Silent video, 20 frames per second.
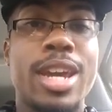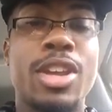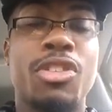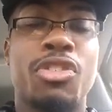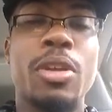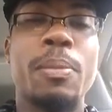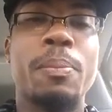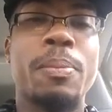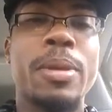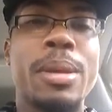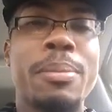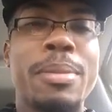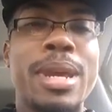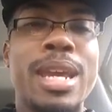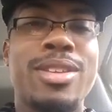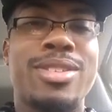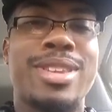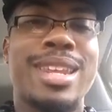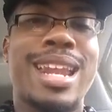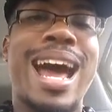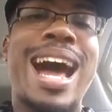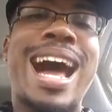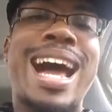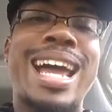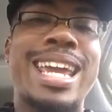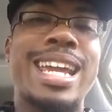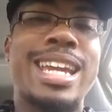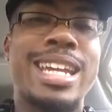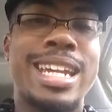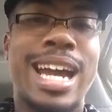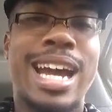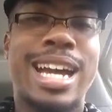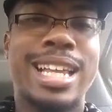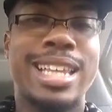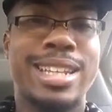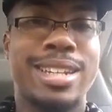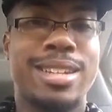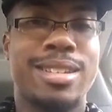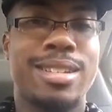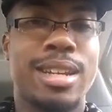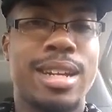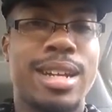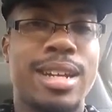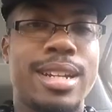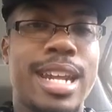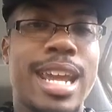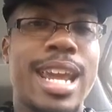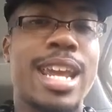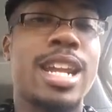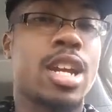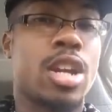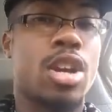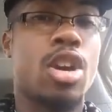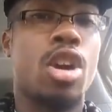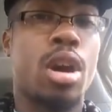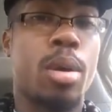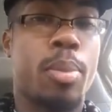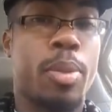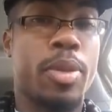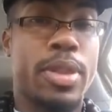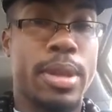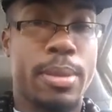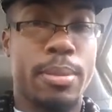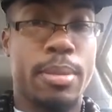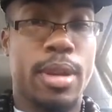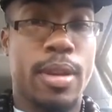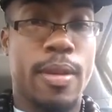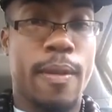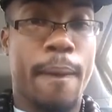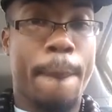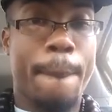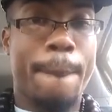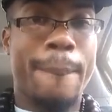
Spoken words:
It simply means that I acknowledge the inner God within me.